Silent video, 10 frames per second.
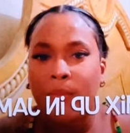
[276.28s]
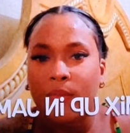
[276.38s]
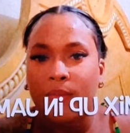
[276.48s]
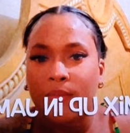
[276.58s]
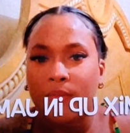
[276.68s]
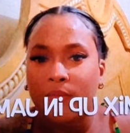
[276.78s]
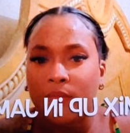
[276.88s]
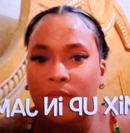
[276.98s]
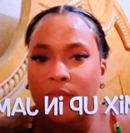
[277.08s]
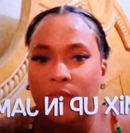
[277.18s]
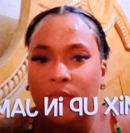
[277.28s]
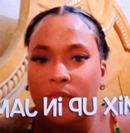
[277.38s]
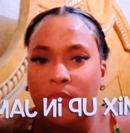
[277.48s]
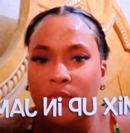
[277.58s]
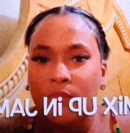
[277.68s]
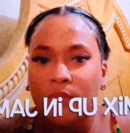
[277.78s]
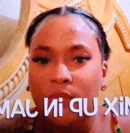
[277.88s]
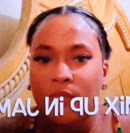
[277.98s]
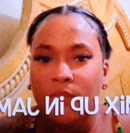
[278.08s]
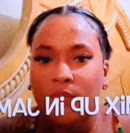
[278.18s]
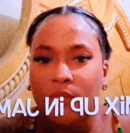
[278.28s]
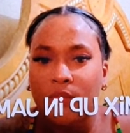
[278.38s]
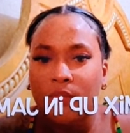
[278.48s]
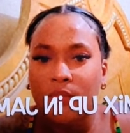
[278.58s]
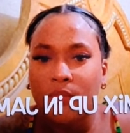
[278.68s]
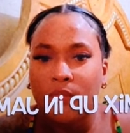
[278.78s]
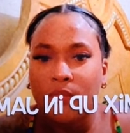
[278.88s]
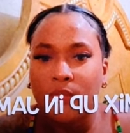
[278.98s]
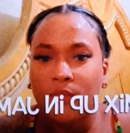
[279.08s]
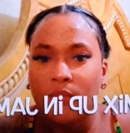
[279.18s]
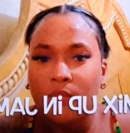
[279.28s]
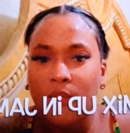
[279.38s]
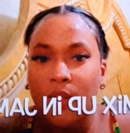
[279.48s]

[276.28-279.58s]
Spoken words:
[no speech]